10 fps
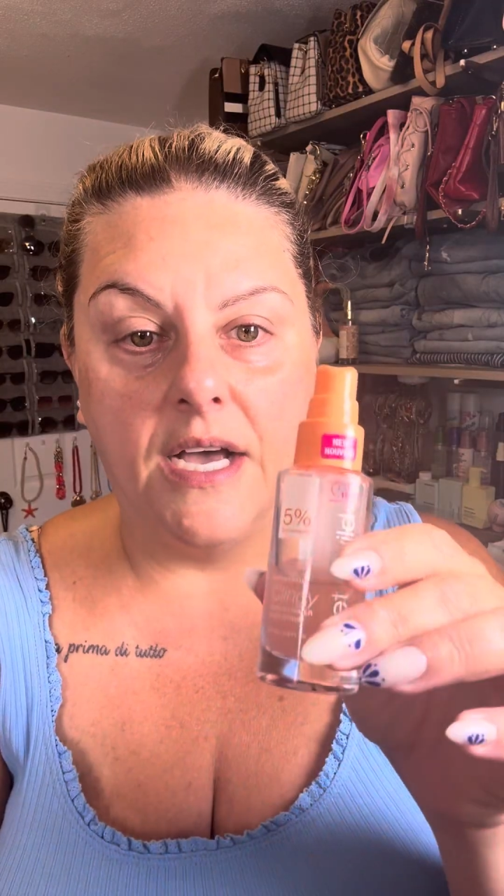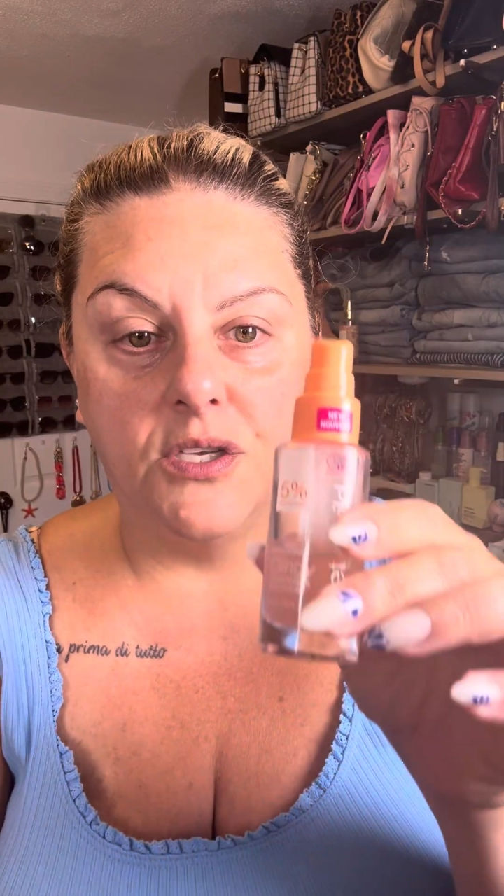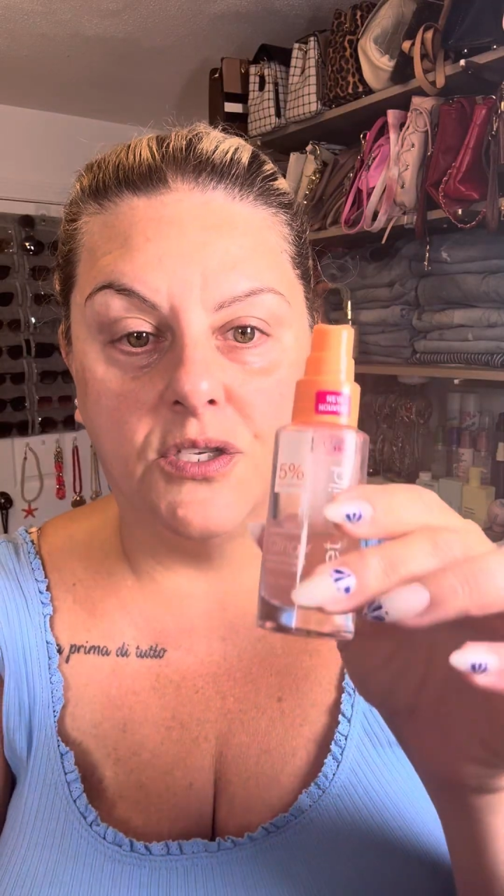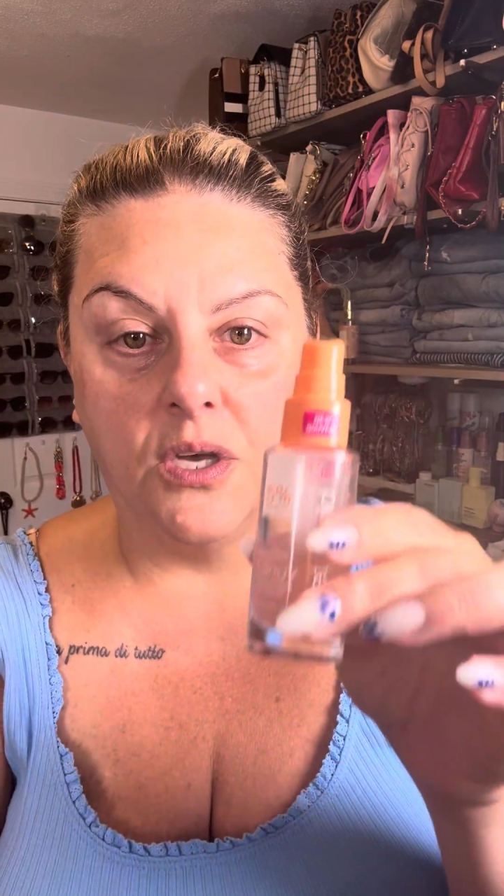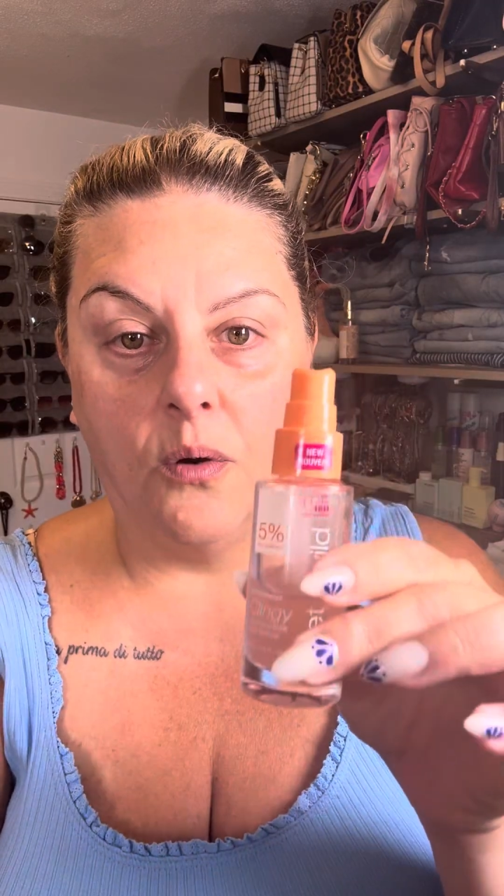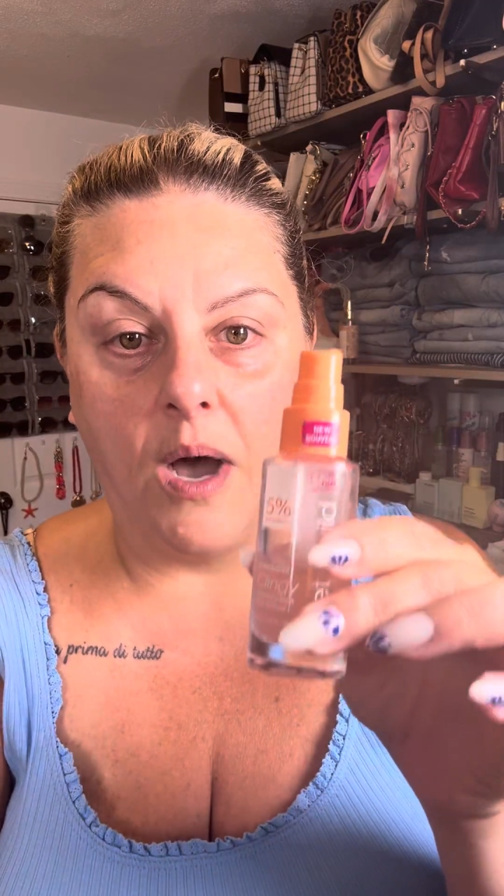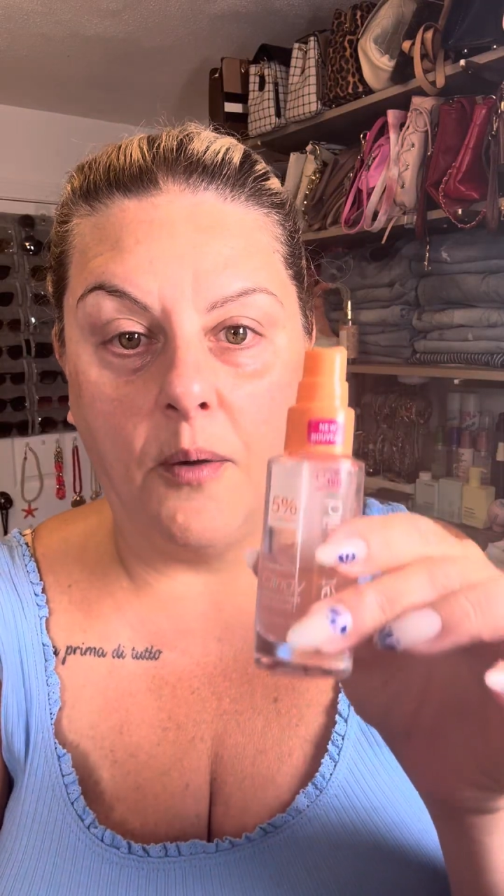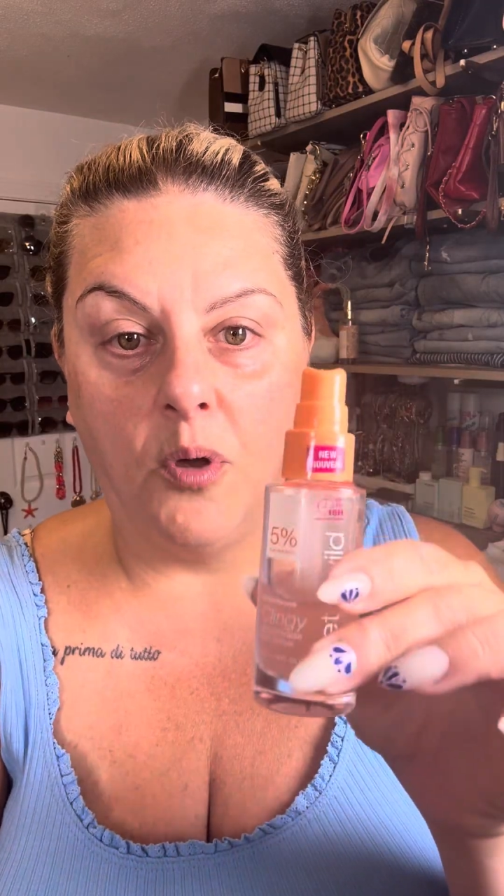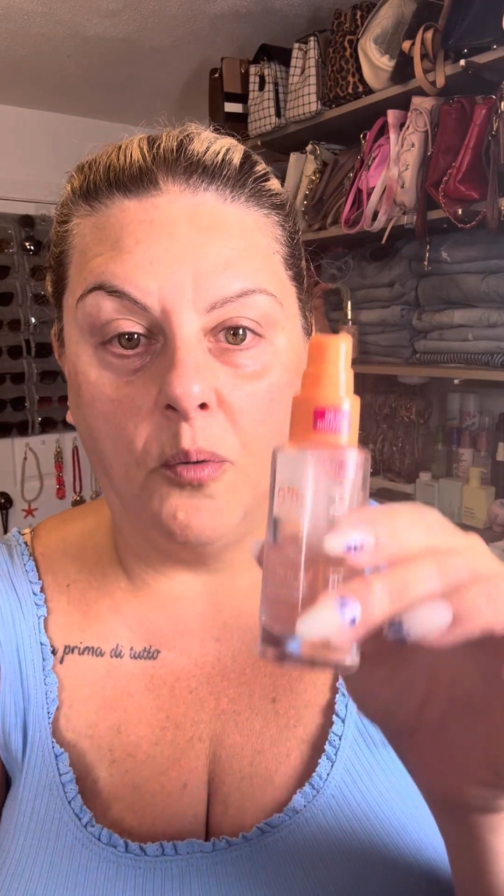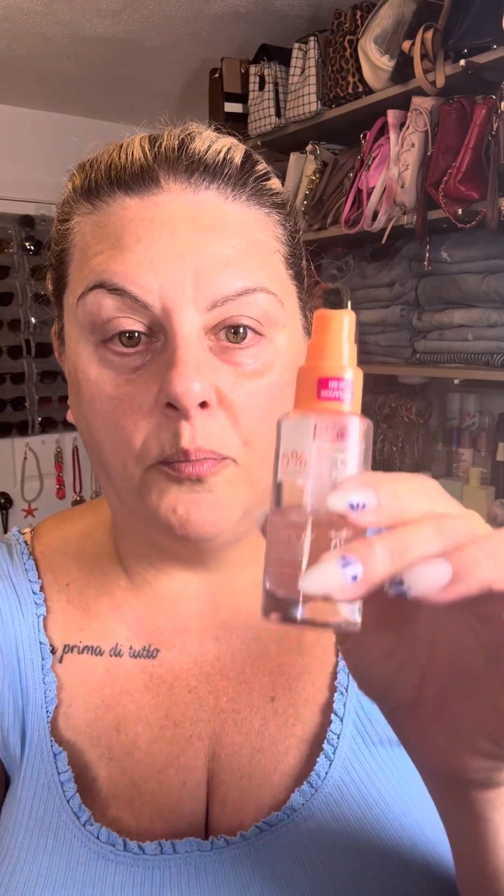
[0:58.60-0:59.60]
So I
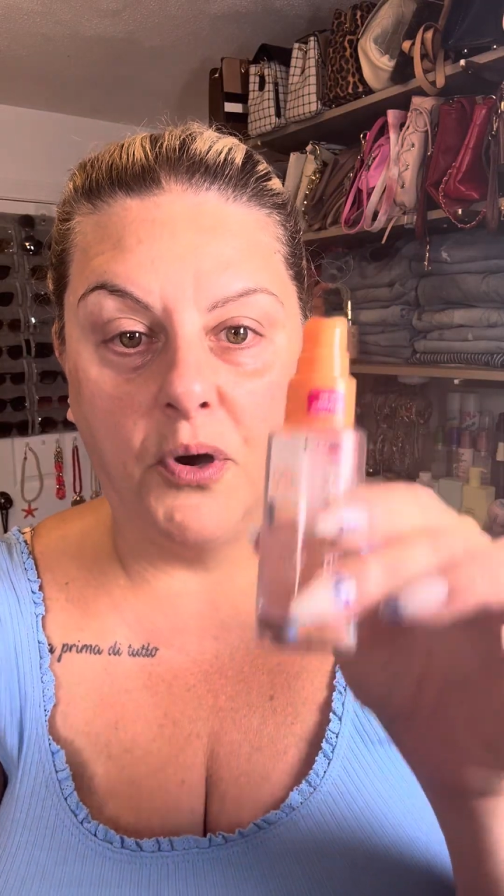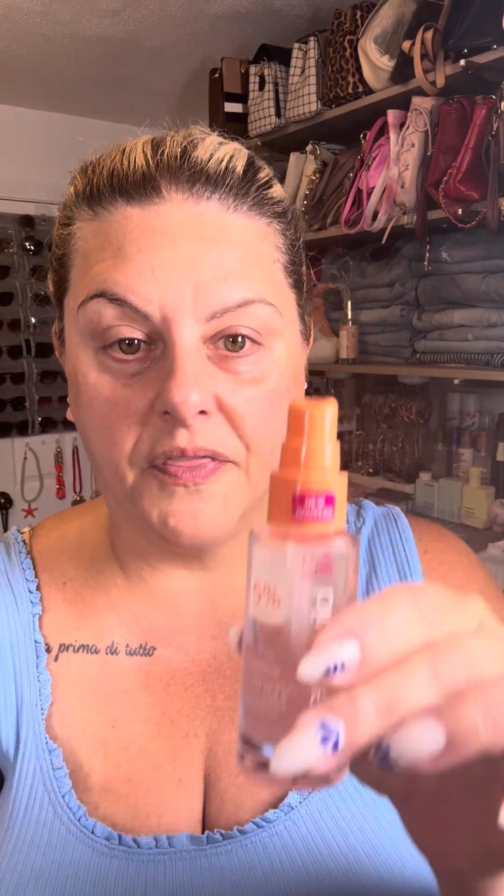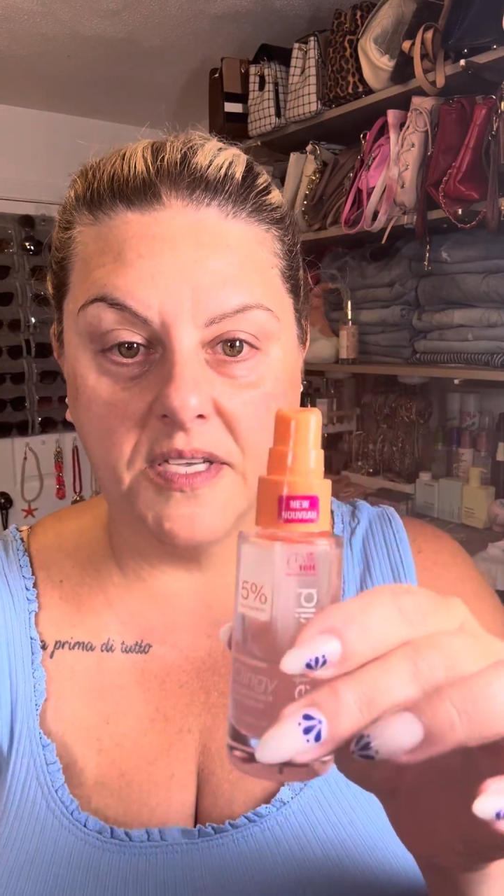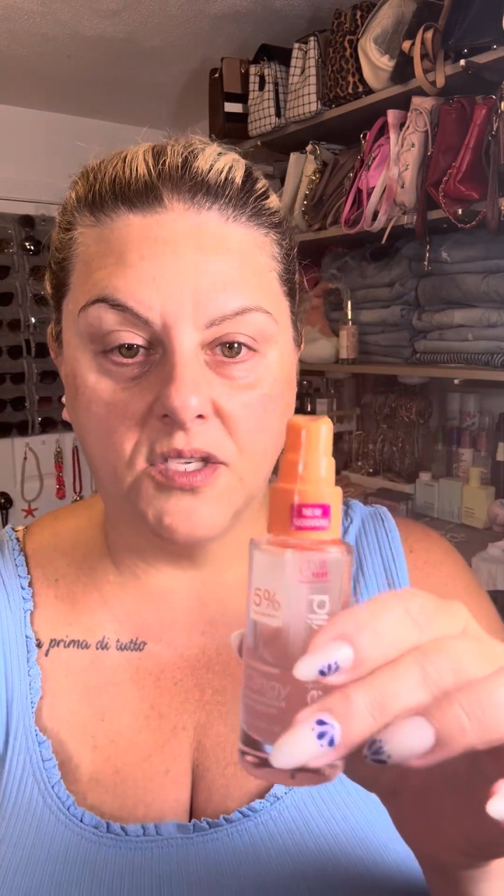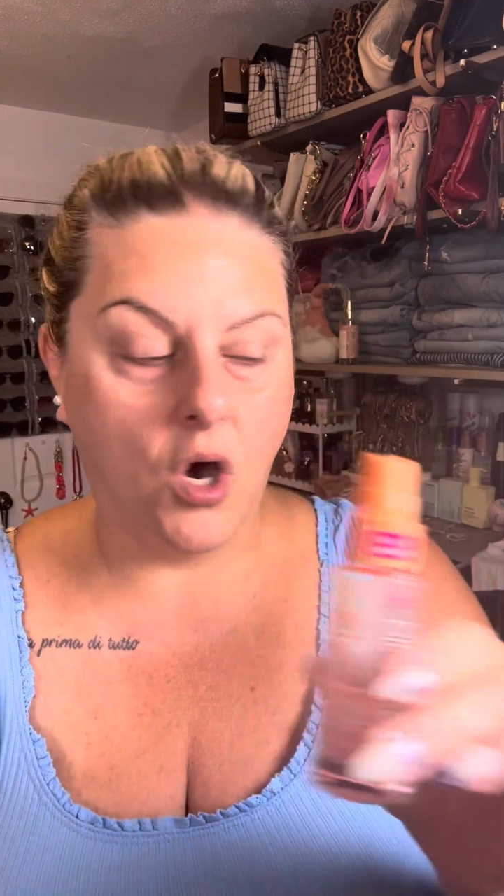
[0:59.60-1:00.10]
will put this